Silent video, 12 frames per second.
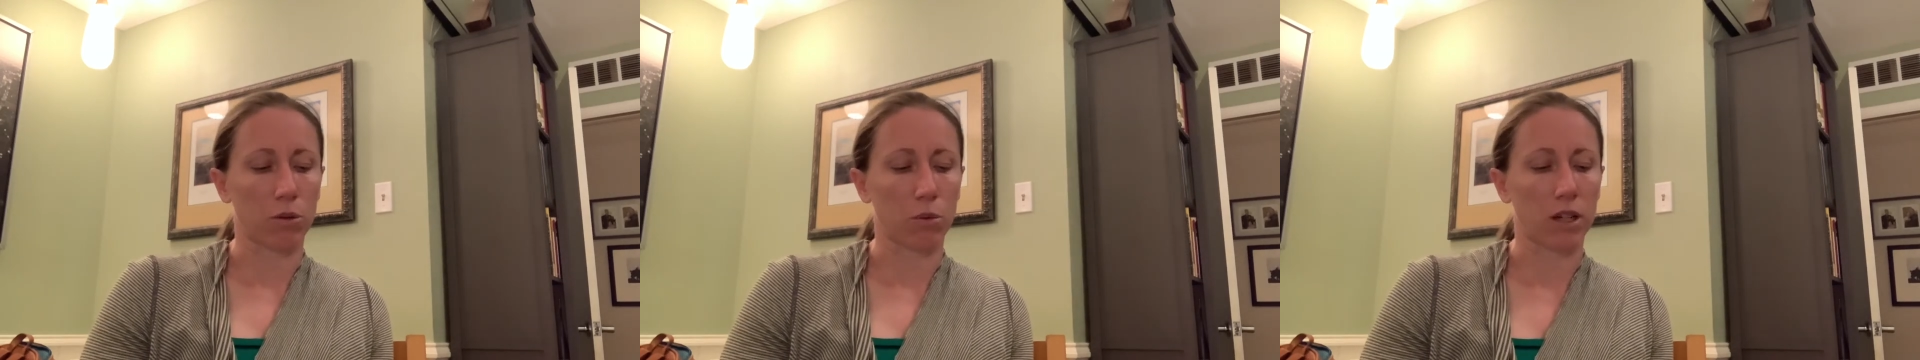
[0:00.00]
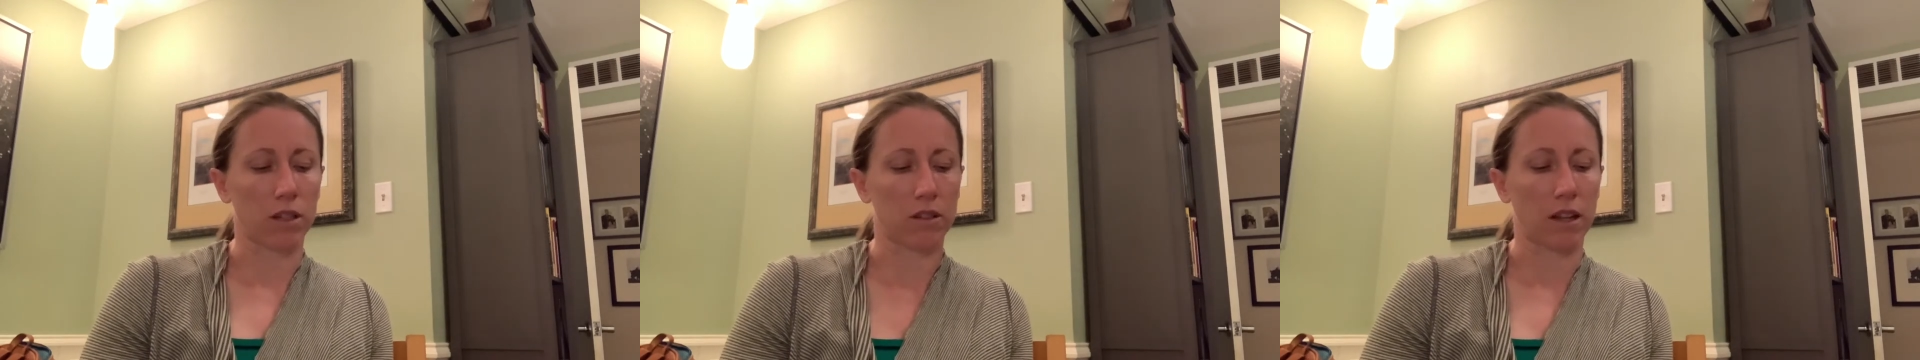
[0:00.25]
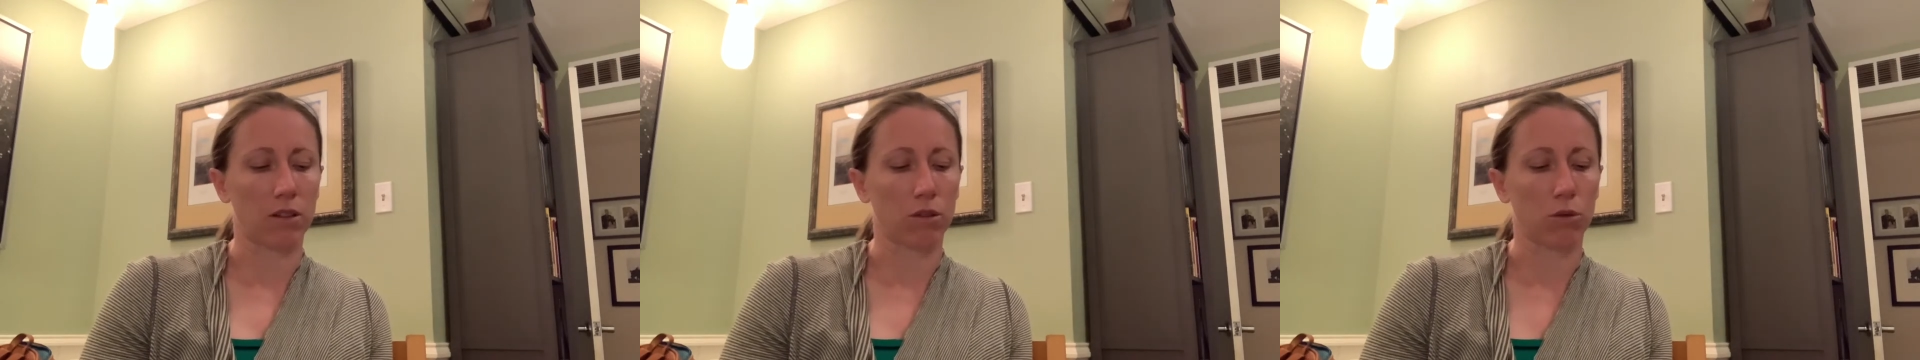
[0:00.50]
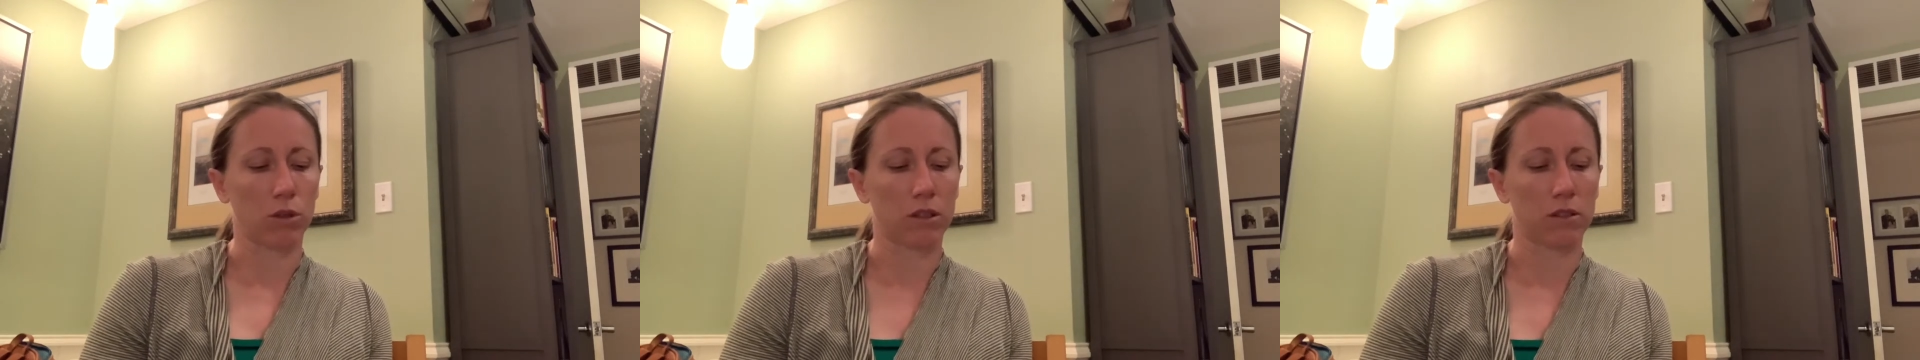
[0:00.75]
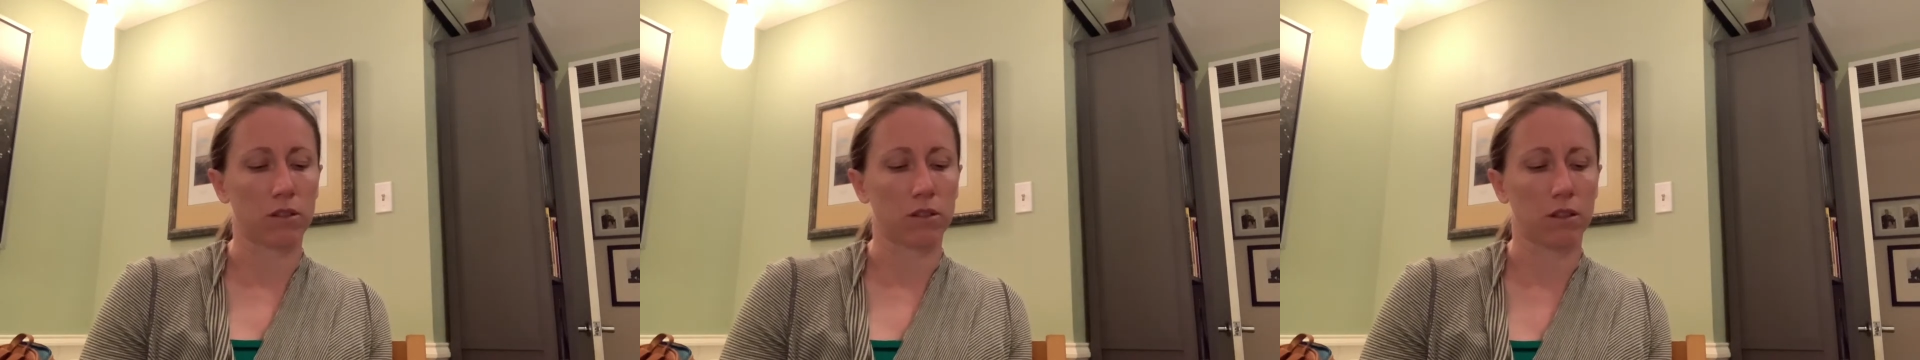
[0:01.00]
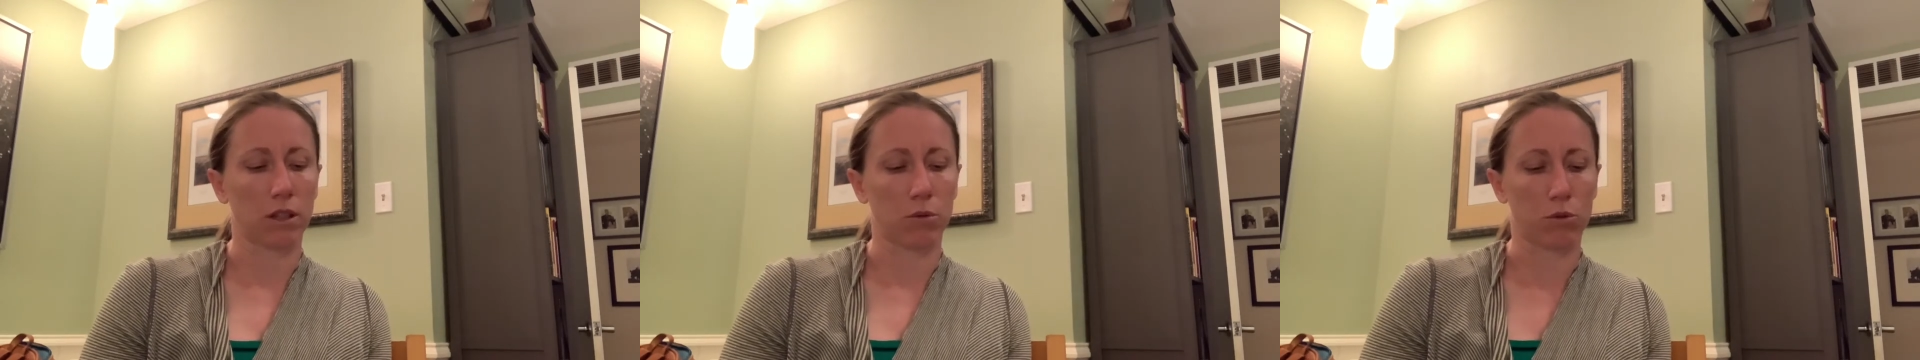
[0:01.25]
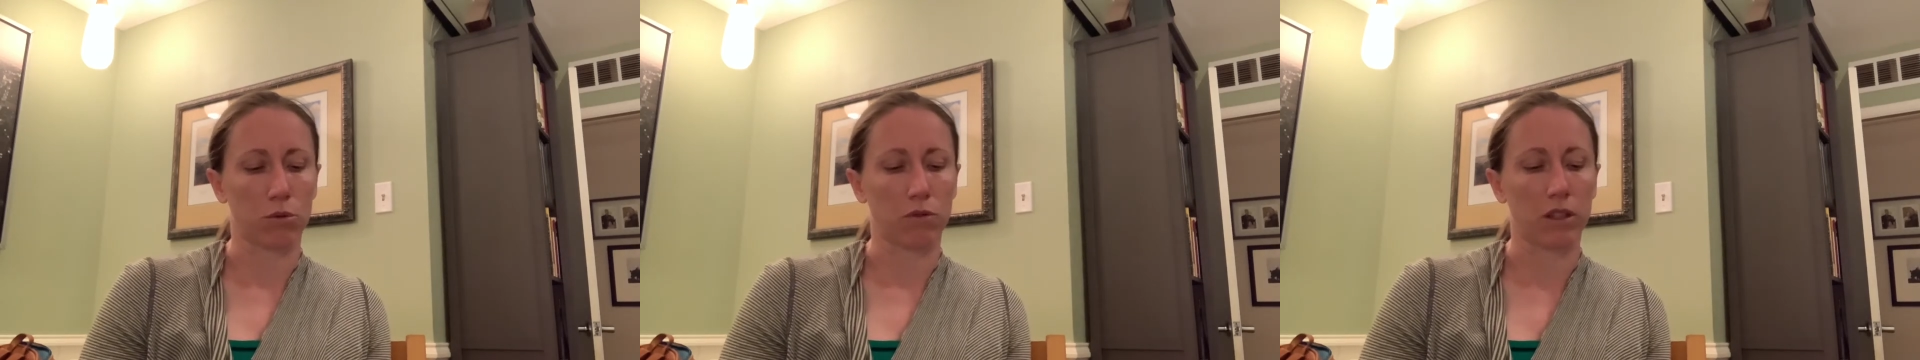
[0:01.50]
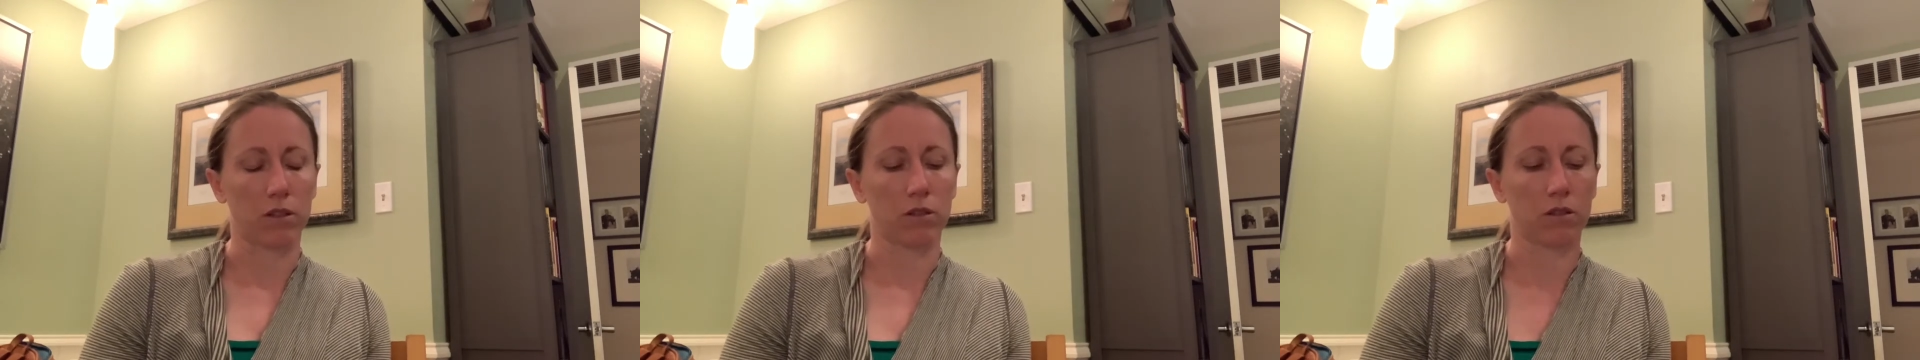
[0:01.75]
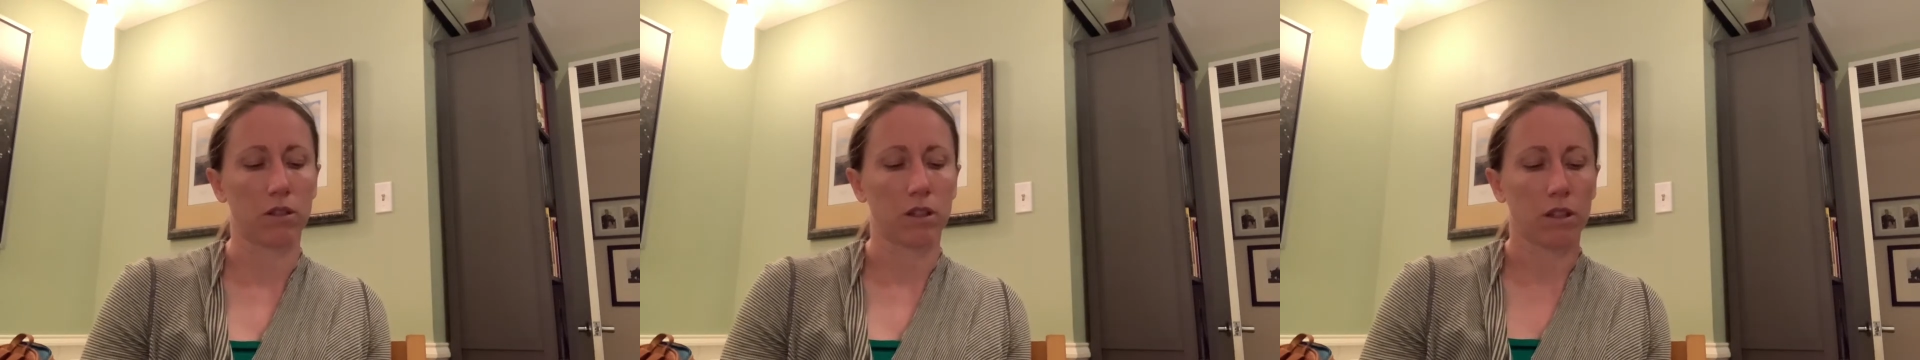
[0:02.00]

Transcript: way to St. Louis, it was revealed.